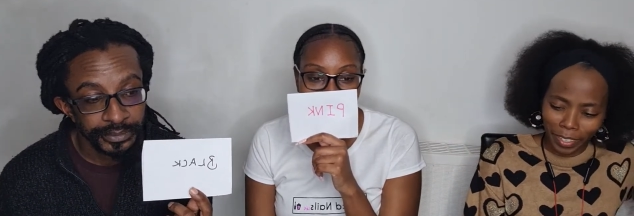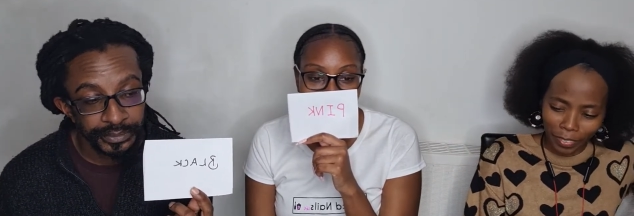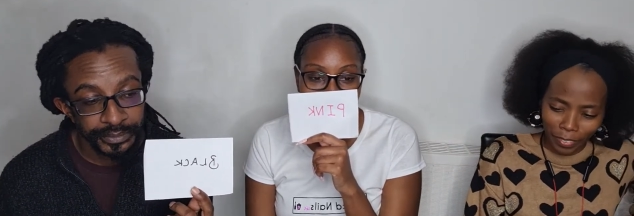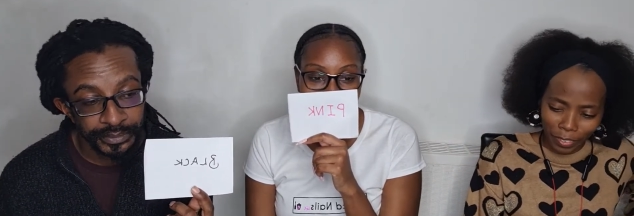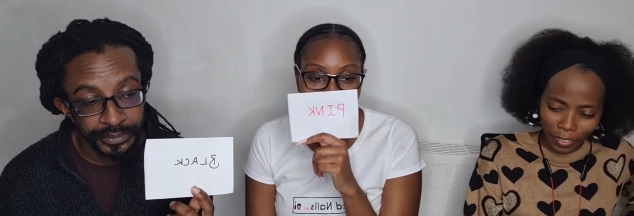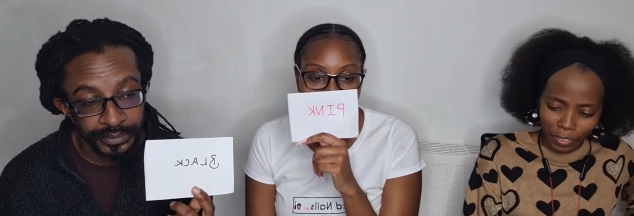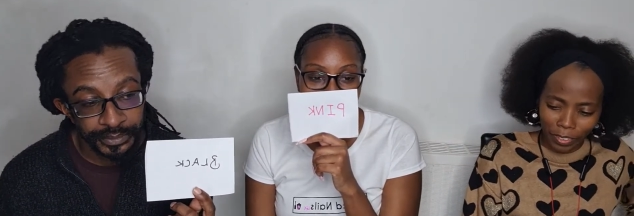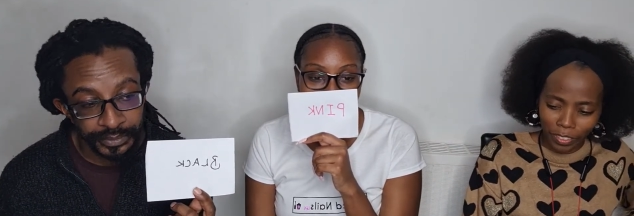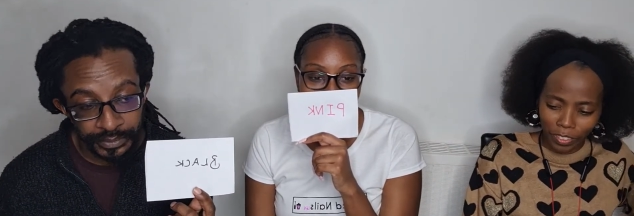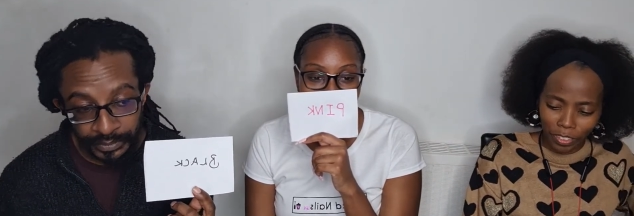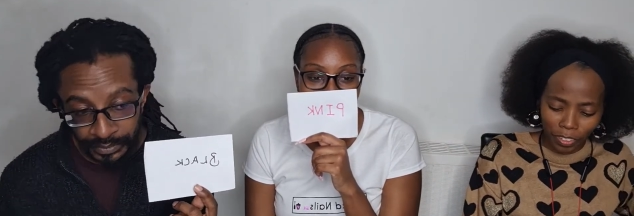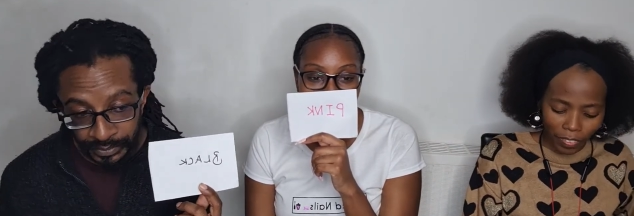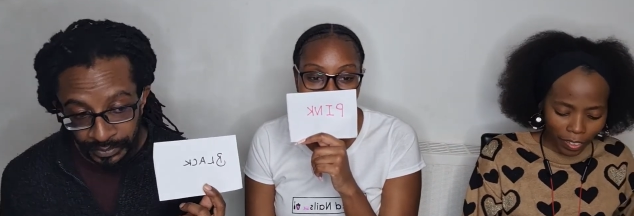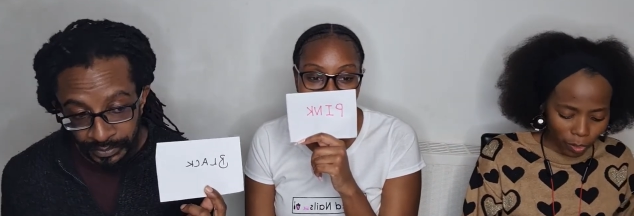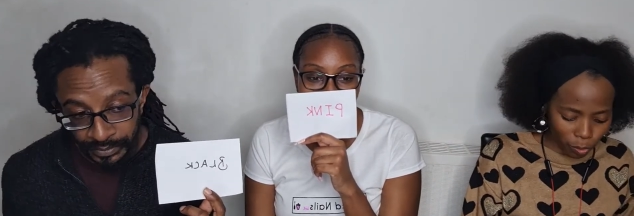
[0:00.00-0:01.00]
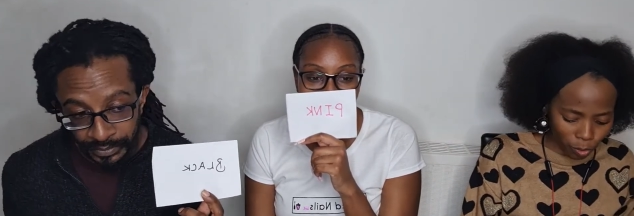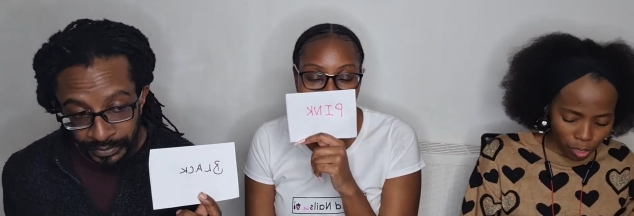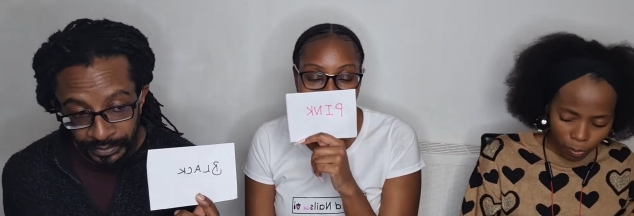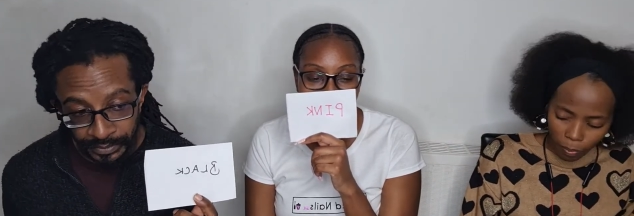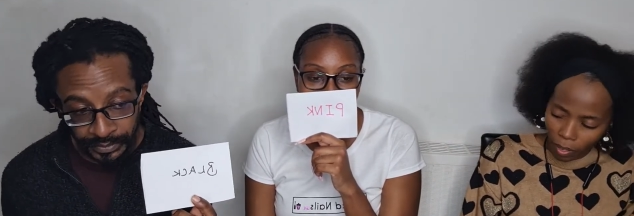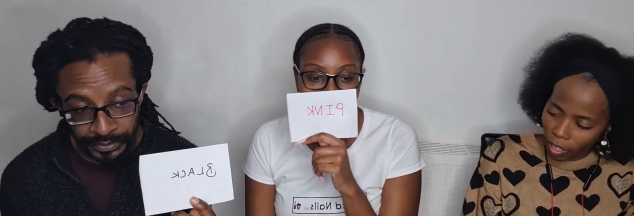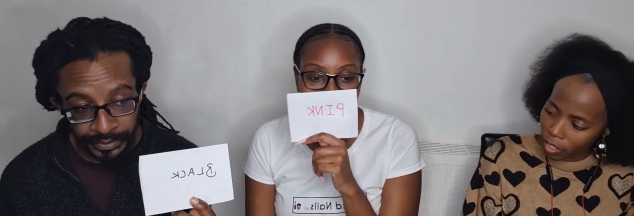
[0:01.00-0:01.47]
Speaker 1: better food? Sorry,
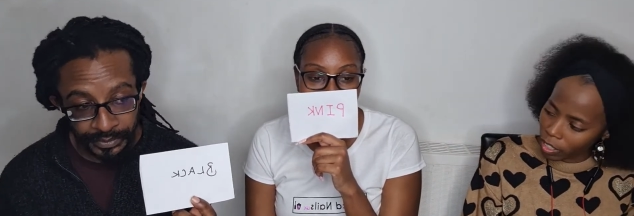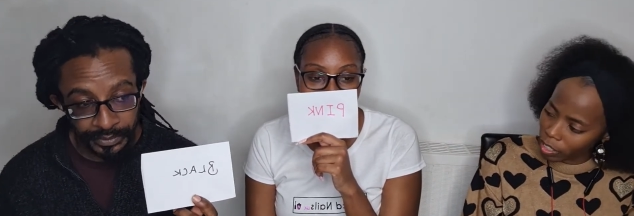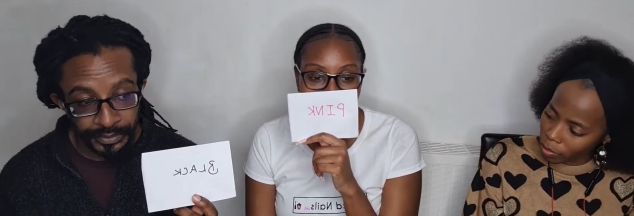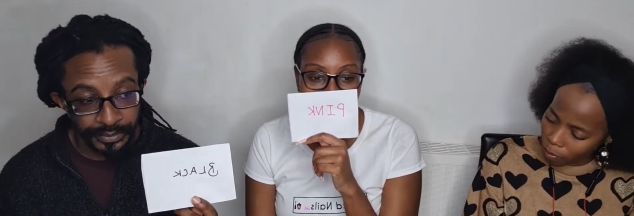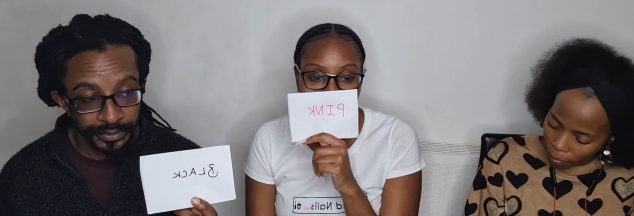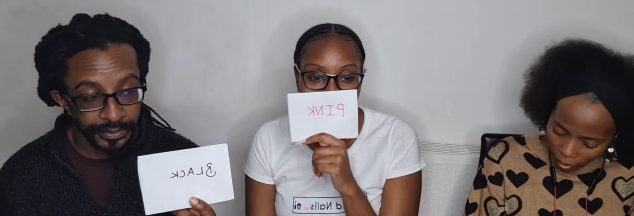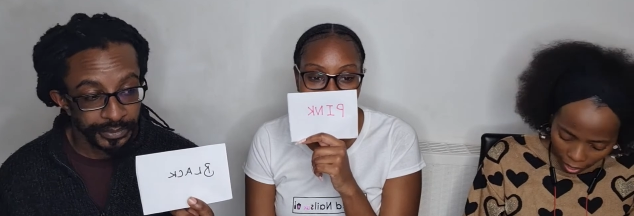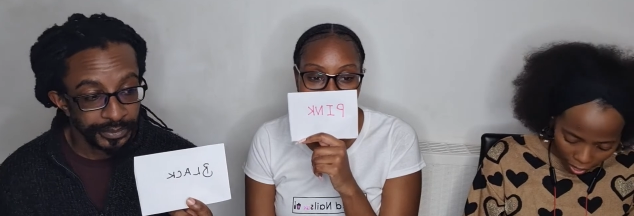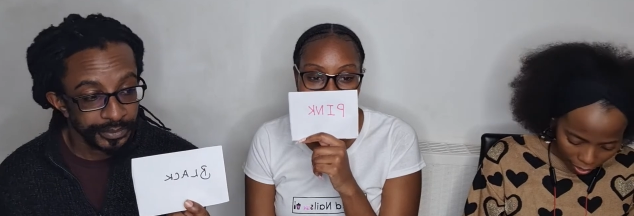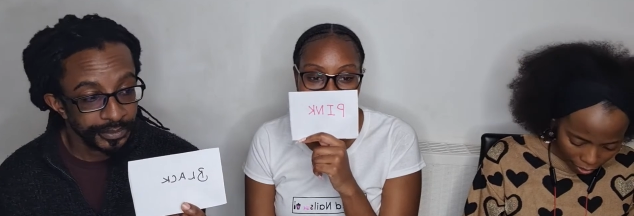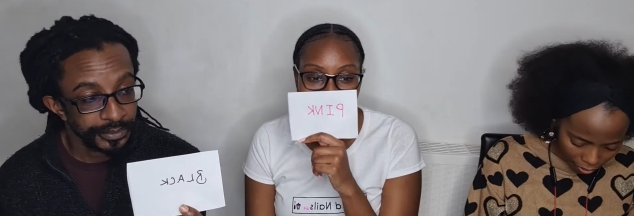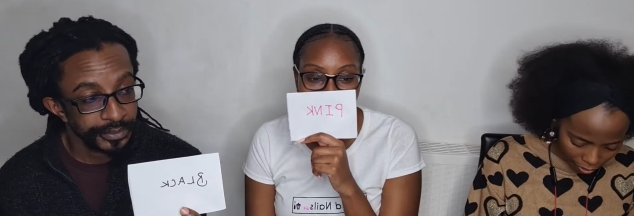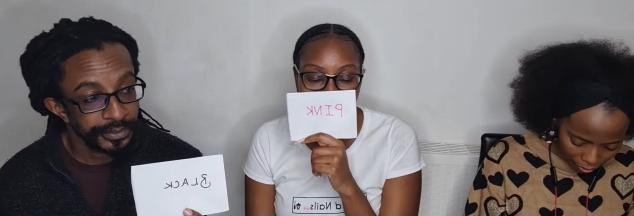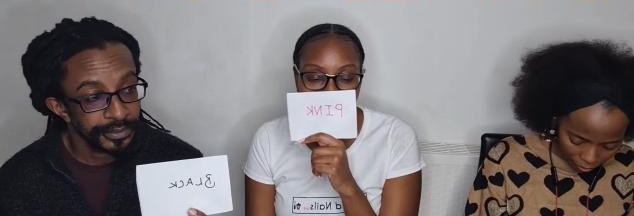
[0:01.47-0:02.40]
Autopark Park is black.